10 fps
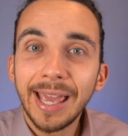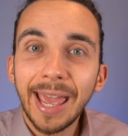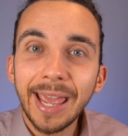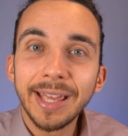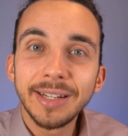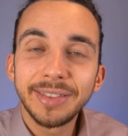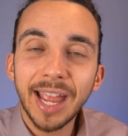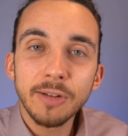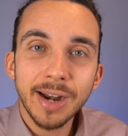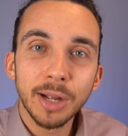and
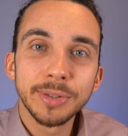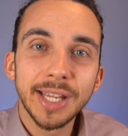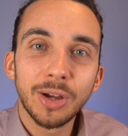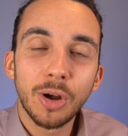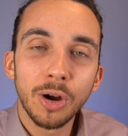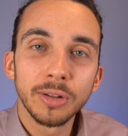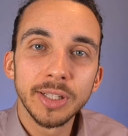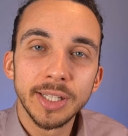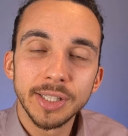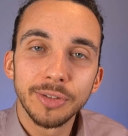that rounds out our
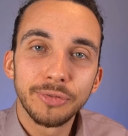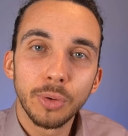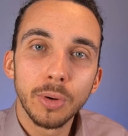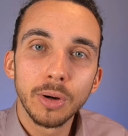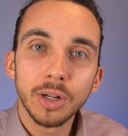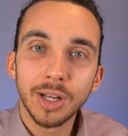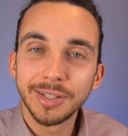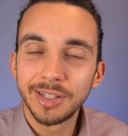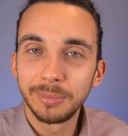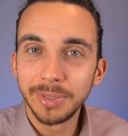list for
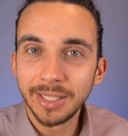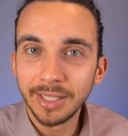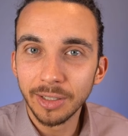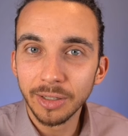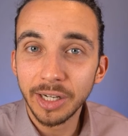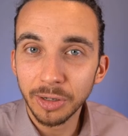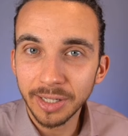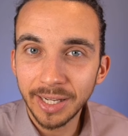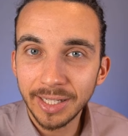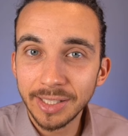custom in-ear
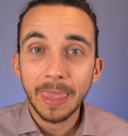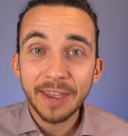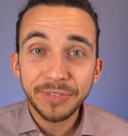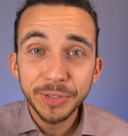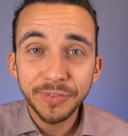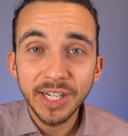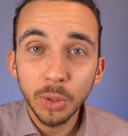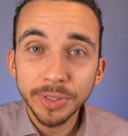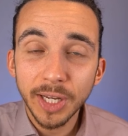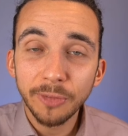hearing aids. If this
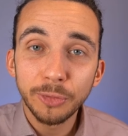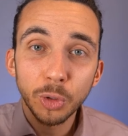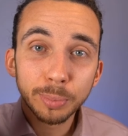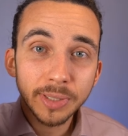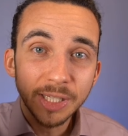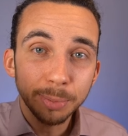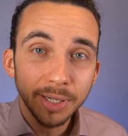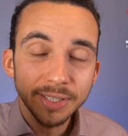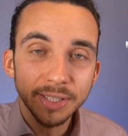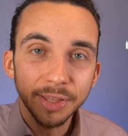video was helpful, please
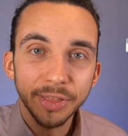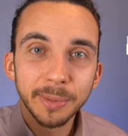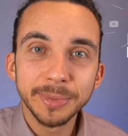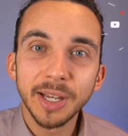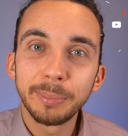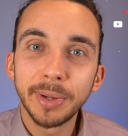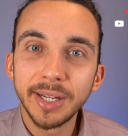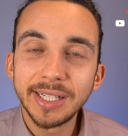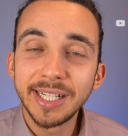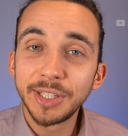press the thumbs up
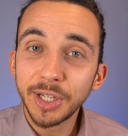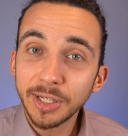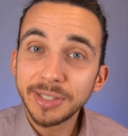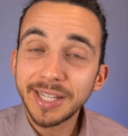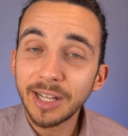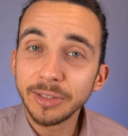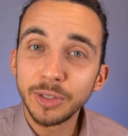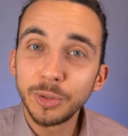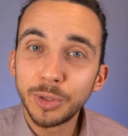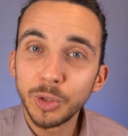button. It does tell
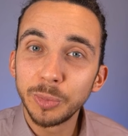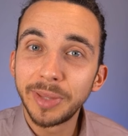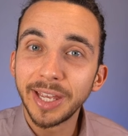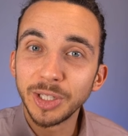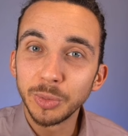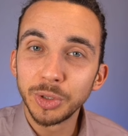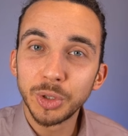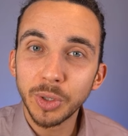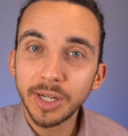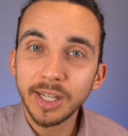YouTube that you
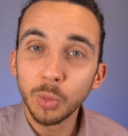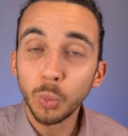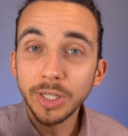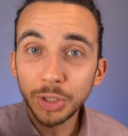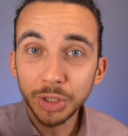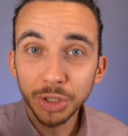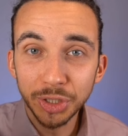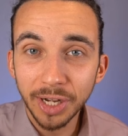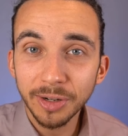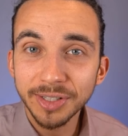enjoyed it, which
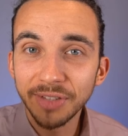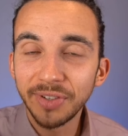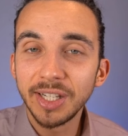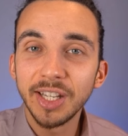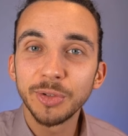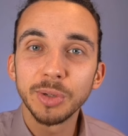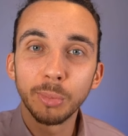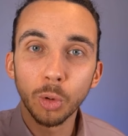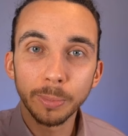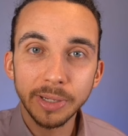shares the video to
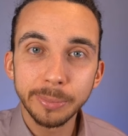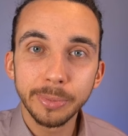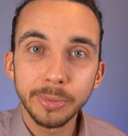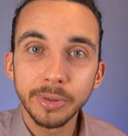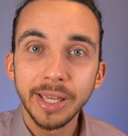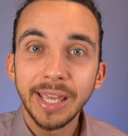more people.